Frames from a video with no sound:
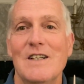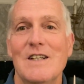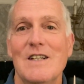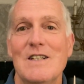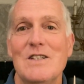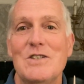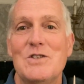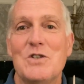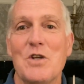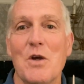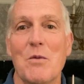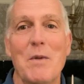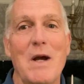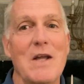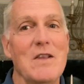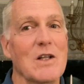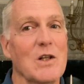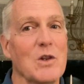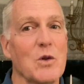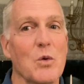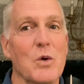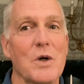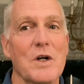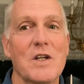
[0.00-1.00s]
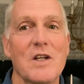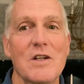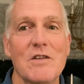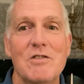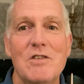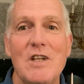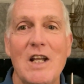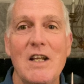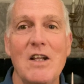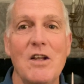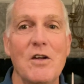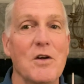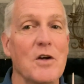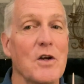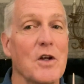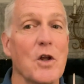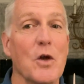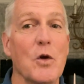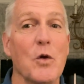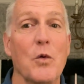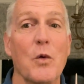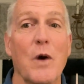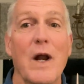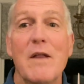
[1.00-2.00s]
So may the Lord continue to do
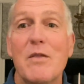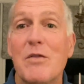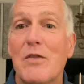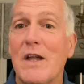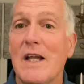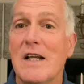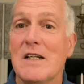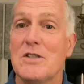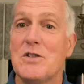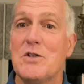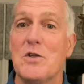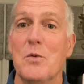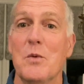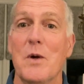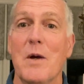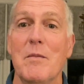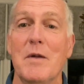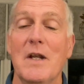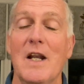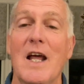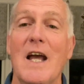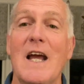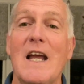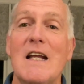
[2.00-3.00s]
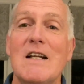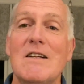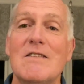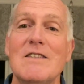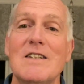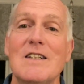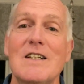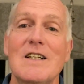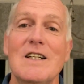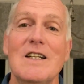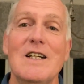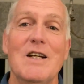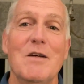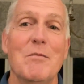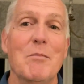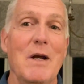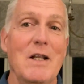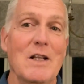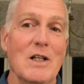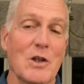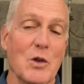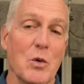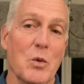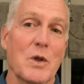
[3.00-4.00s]
great things through M&A. May
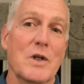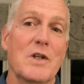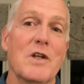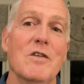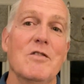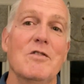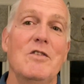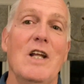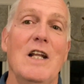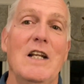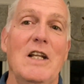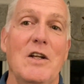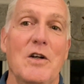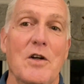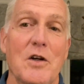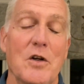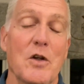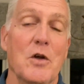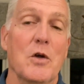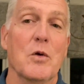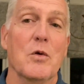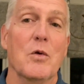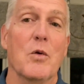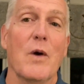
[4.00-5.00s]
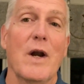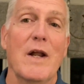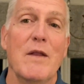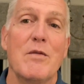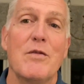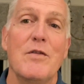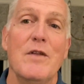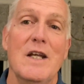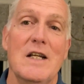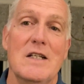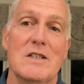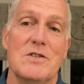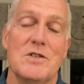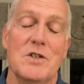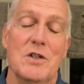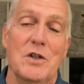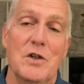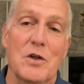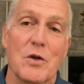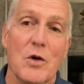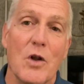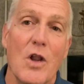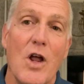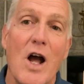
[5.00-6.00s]
the Lord continue to do great things in
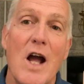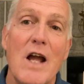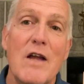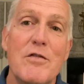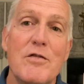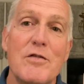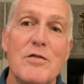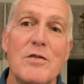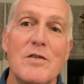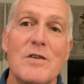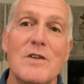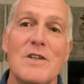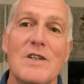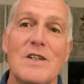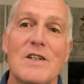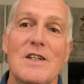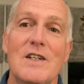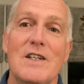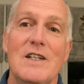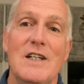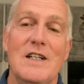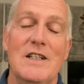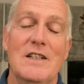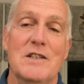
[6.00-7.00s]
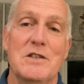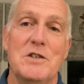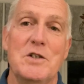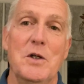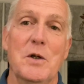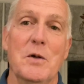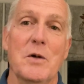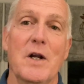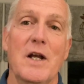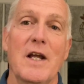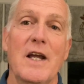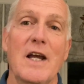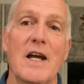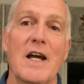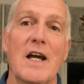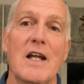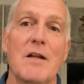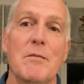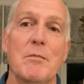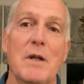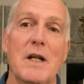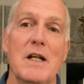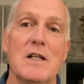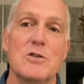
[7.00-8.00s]
your life in this year
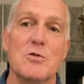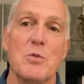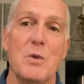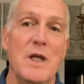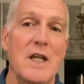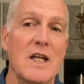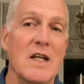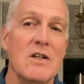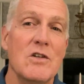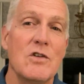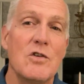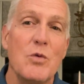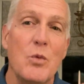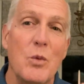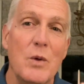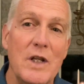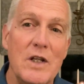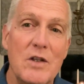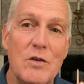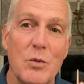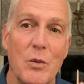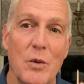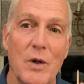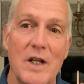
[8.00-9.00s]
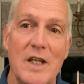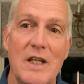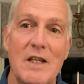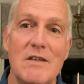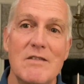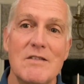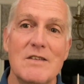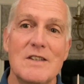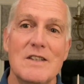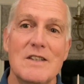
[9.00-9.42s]
ahead. But as we end 2020,